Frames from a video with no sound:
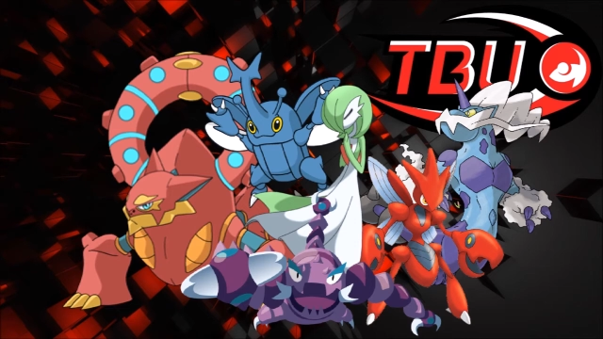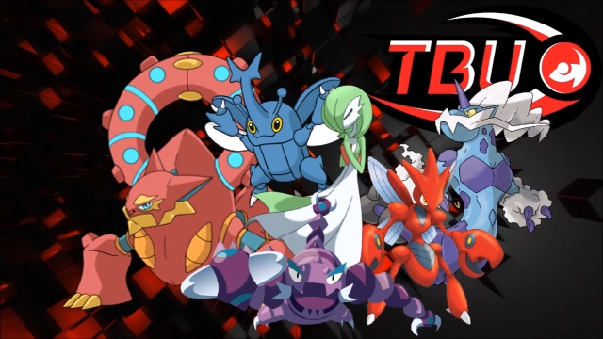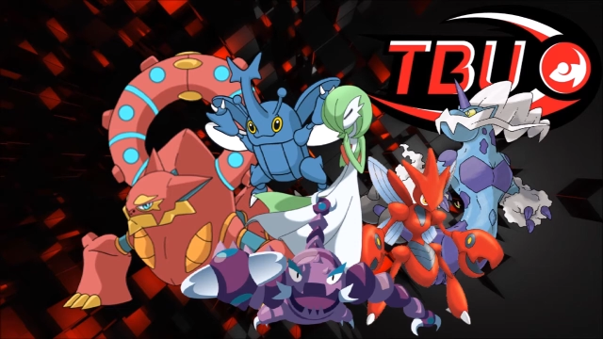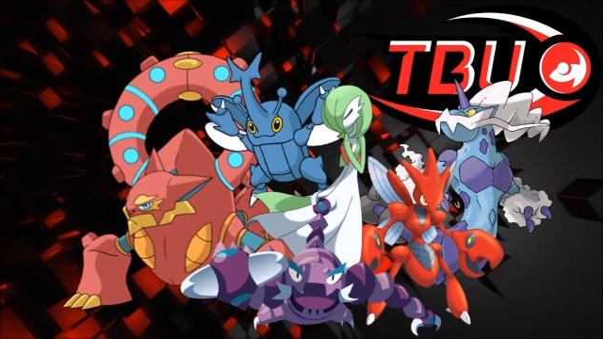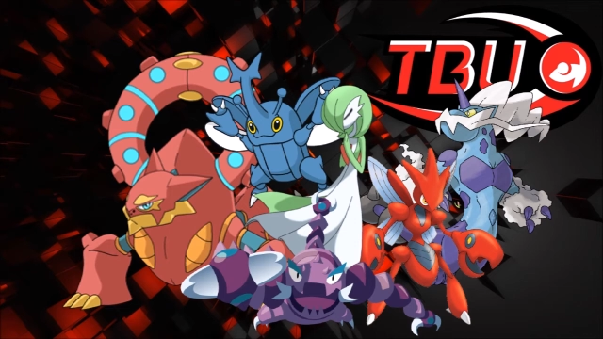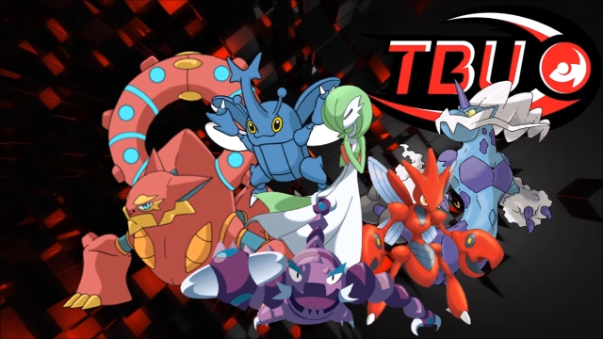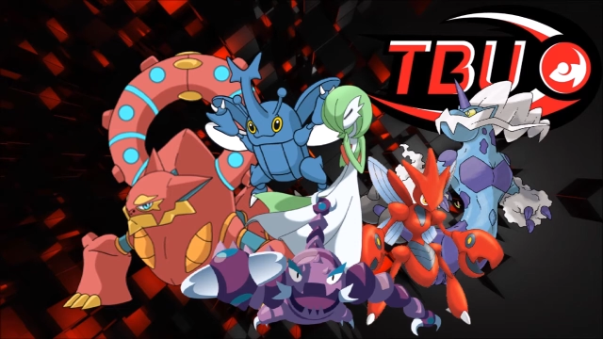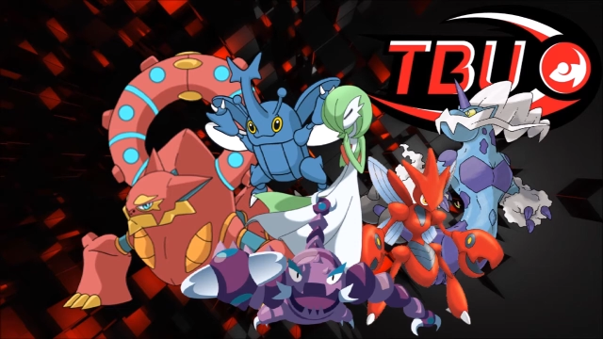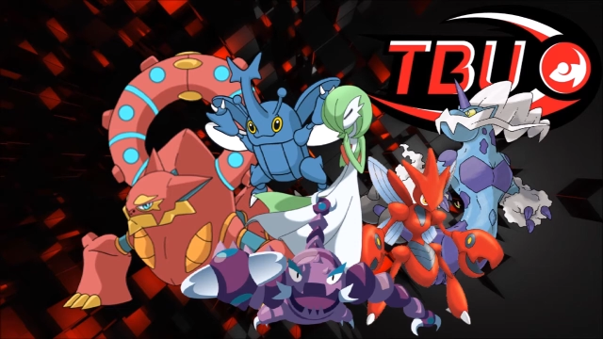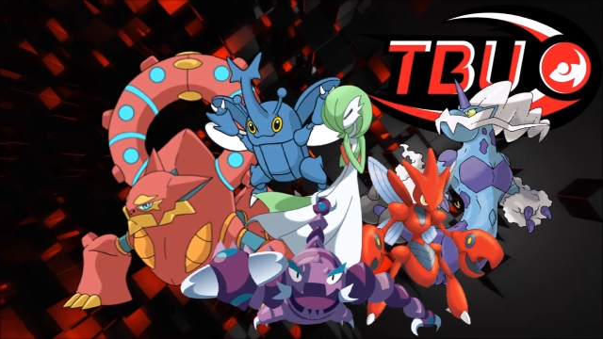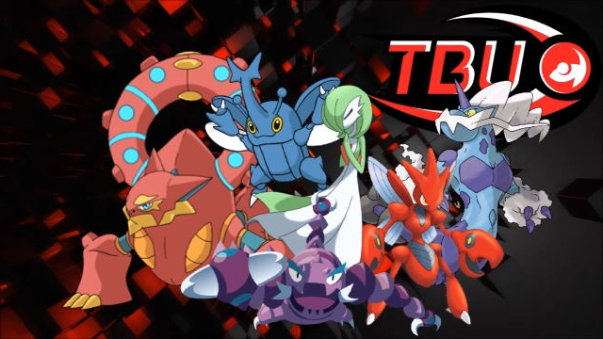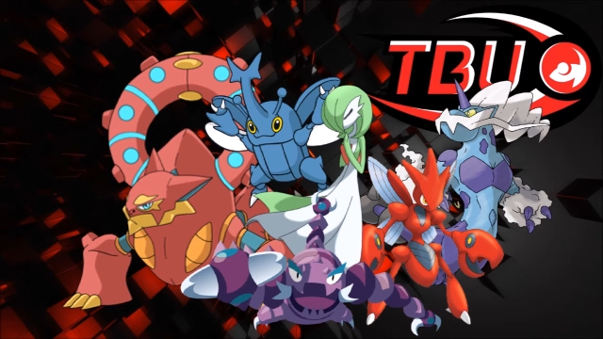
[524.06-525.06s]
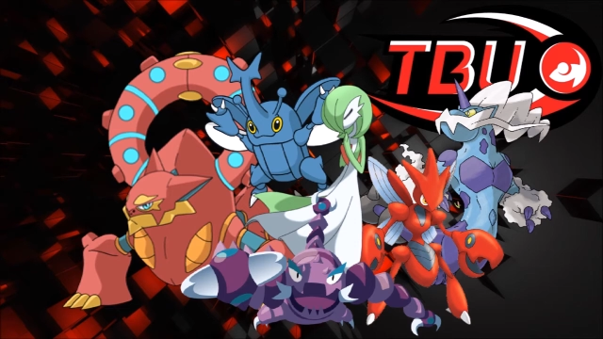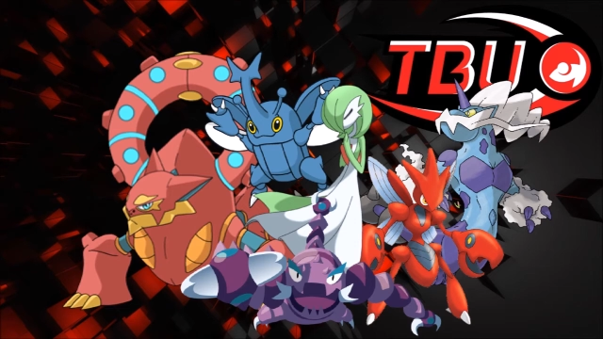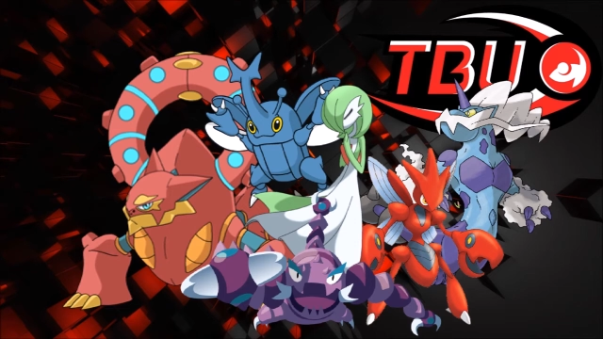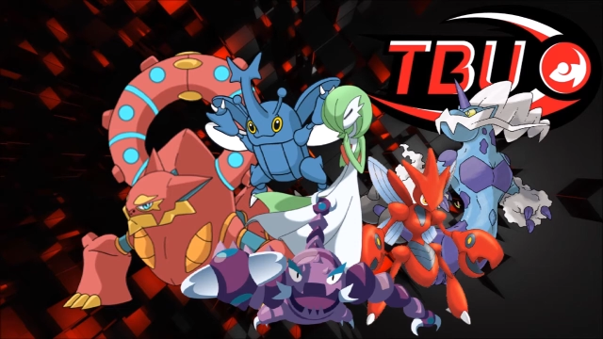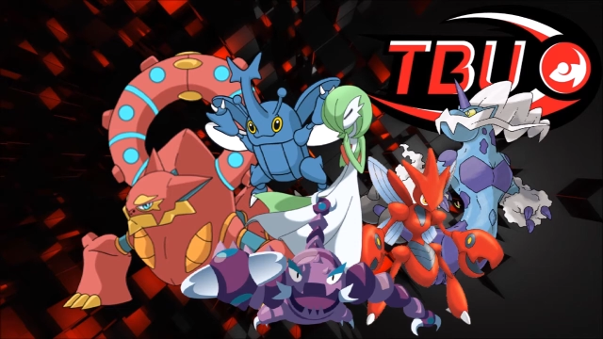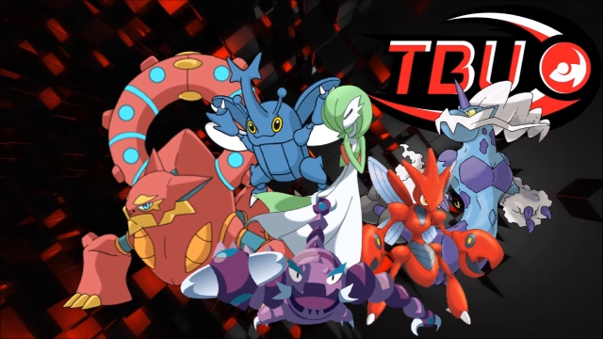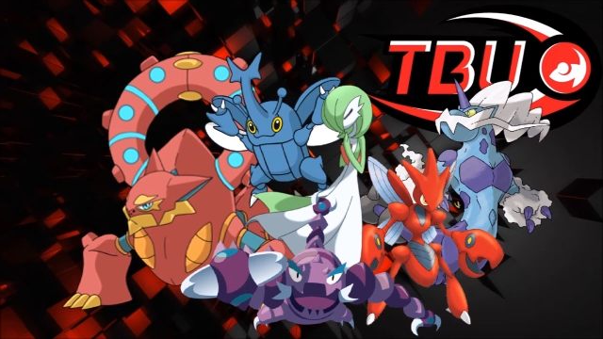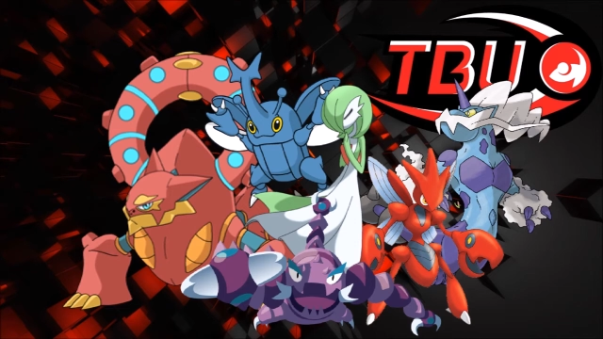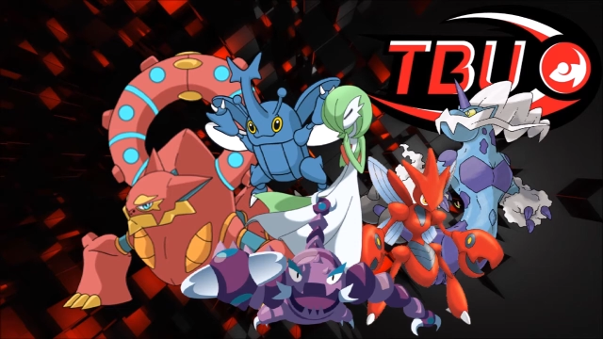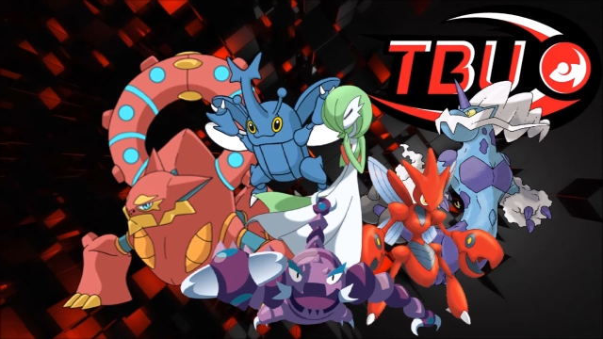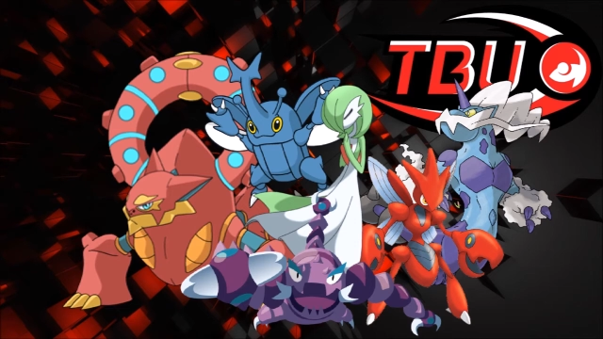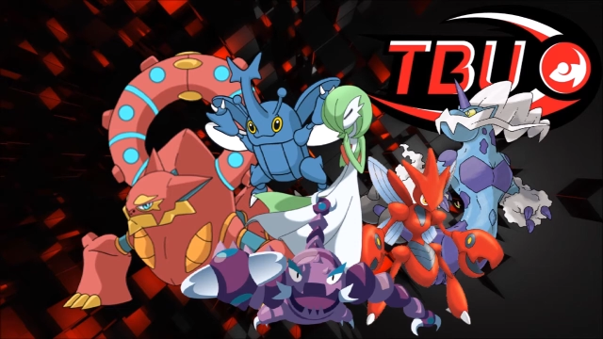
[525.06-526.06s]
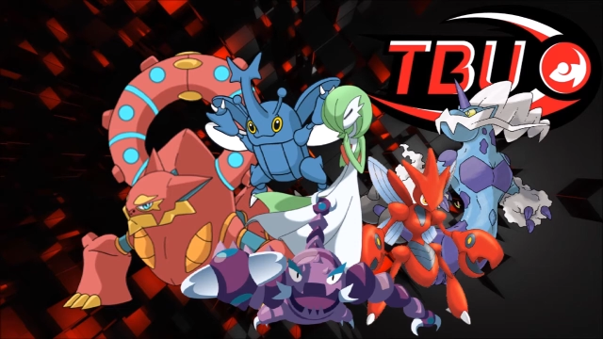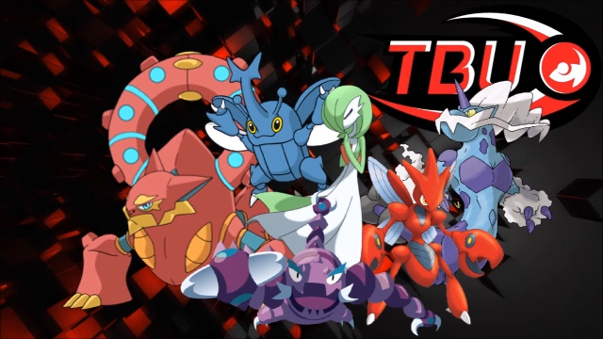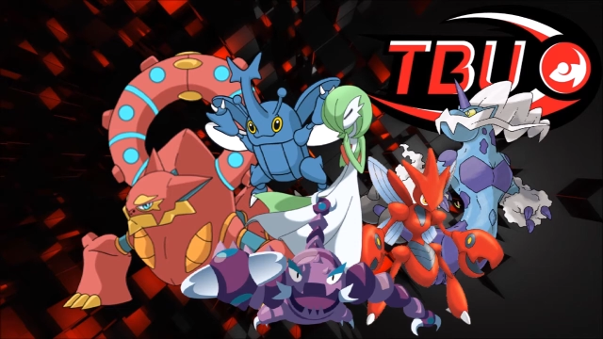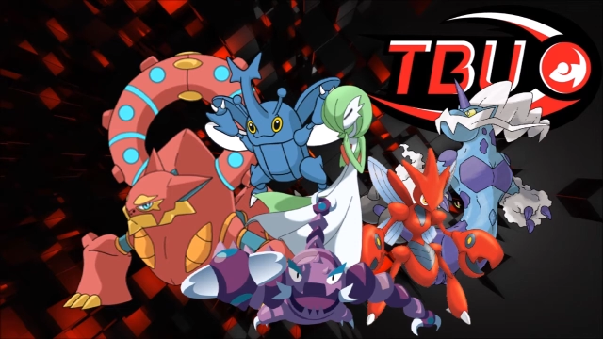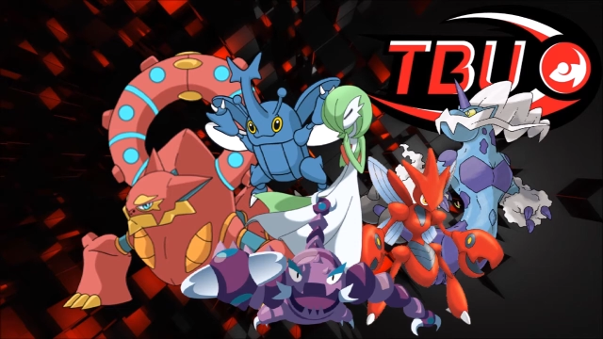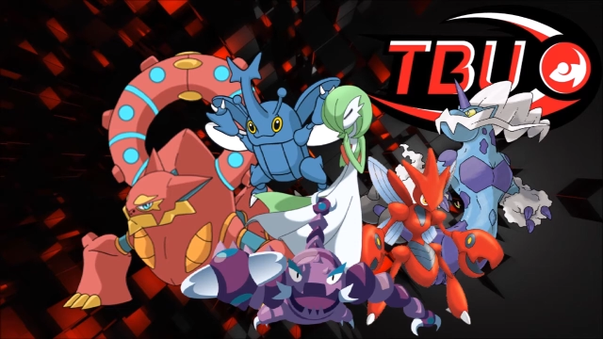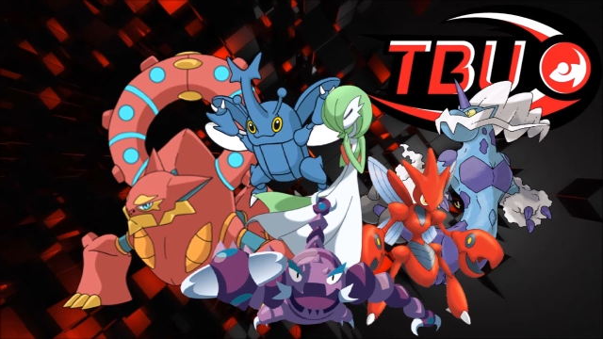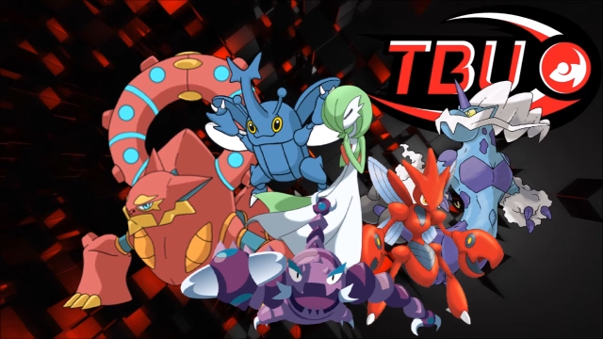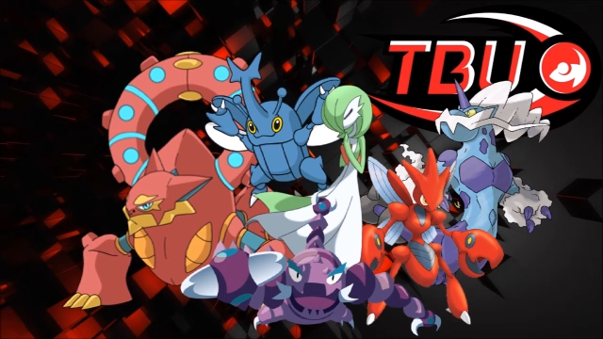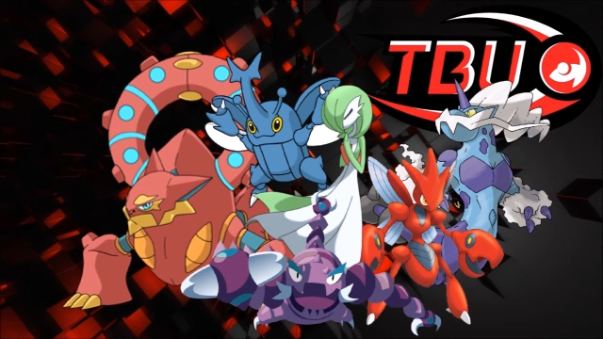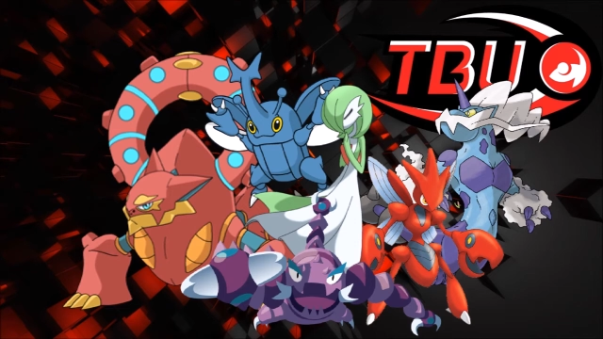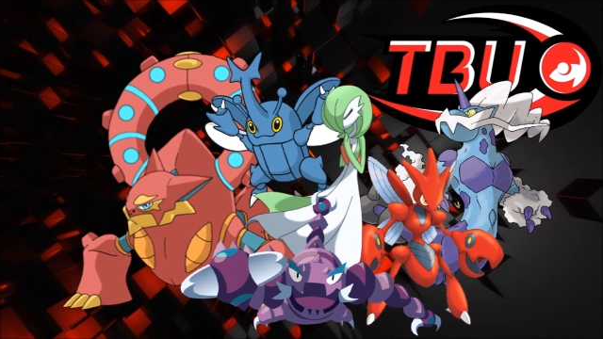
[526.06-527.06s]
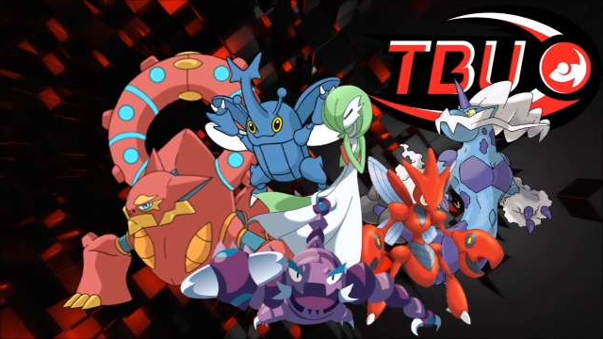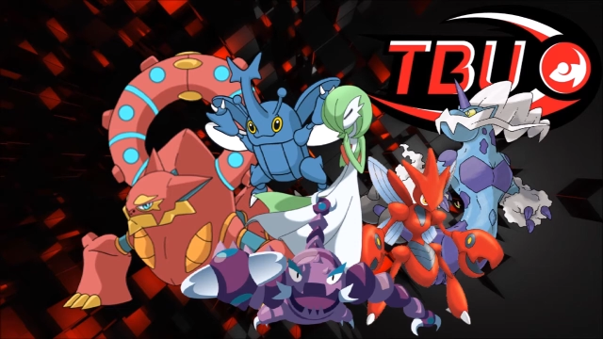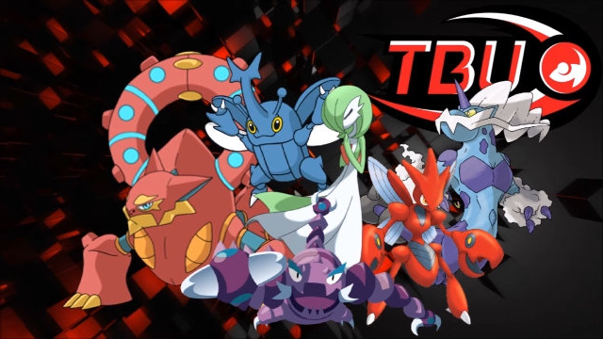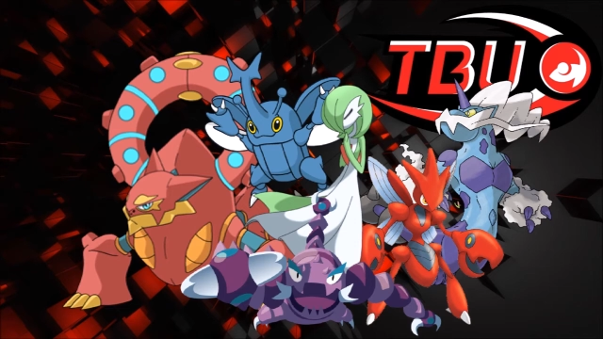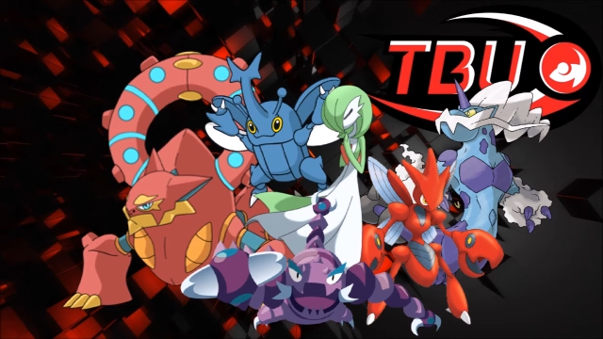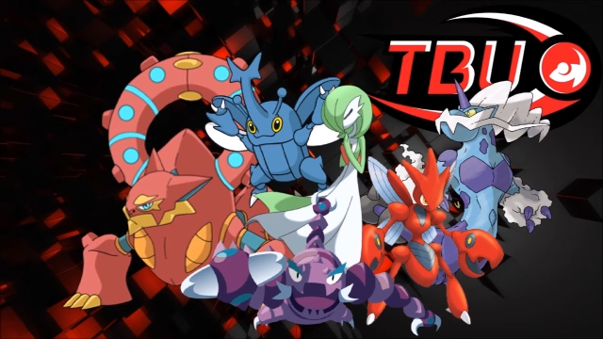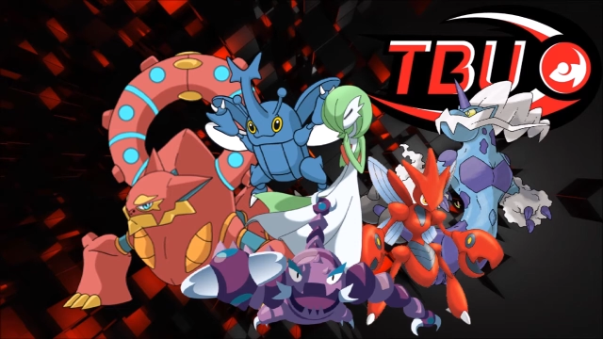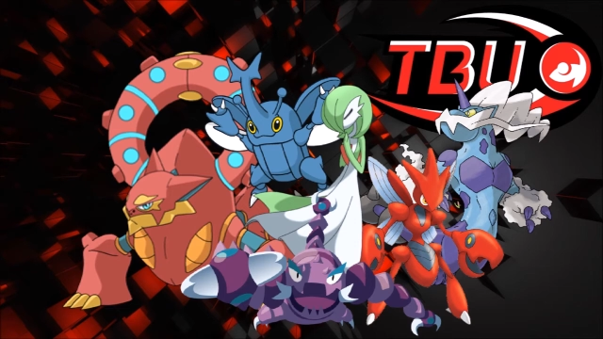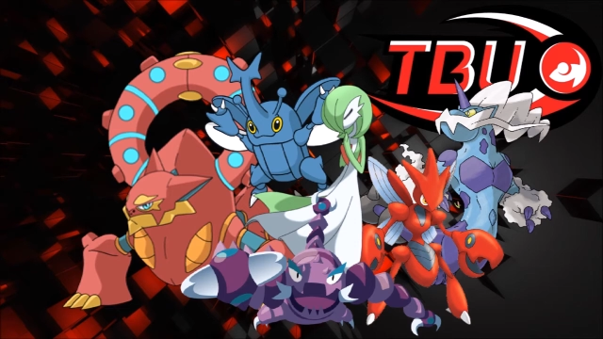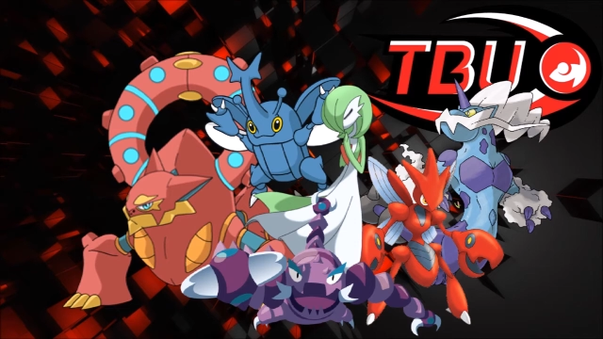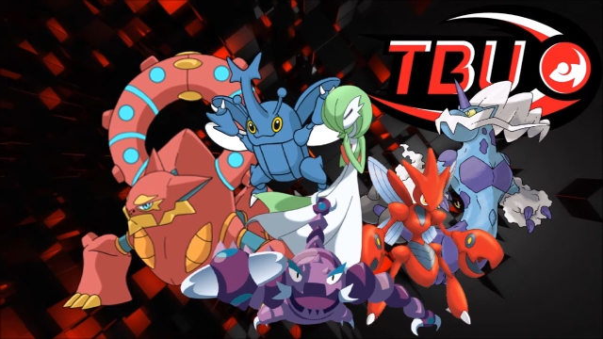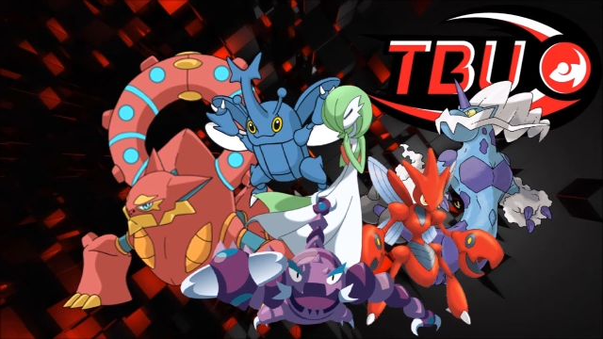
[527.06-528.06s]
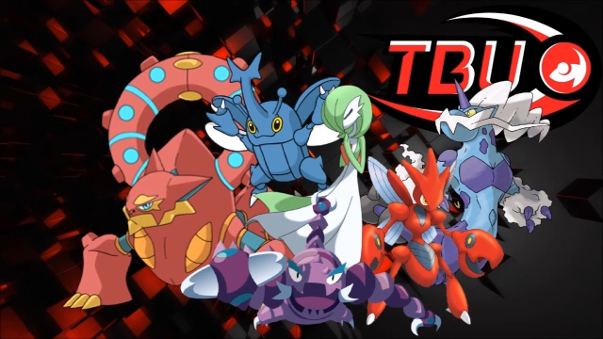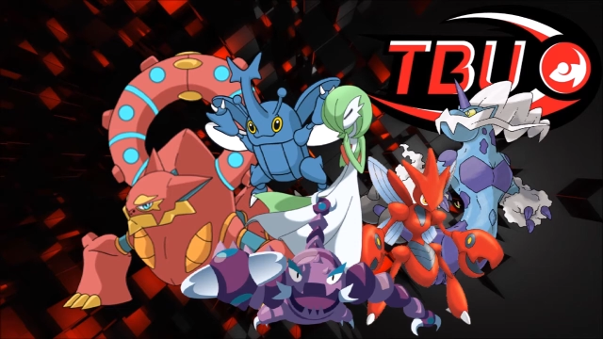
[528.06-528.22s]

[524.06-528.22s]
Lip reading: No face is visible, so there are no lips to read.